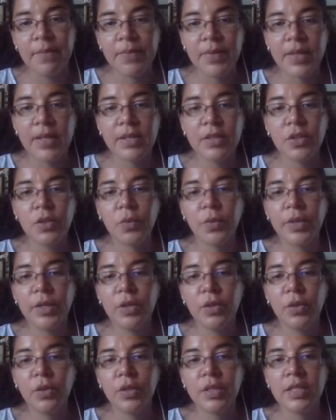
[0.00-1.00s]
And so we
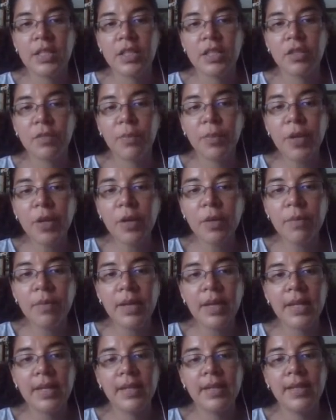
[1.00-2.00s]
know these are sperm,
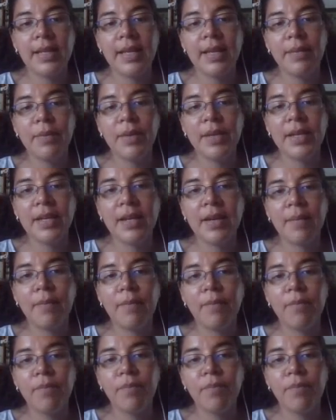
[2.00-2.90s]
and they become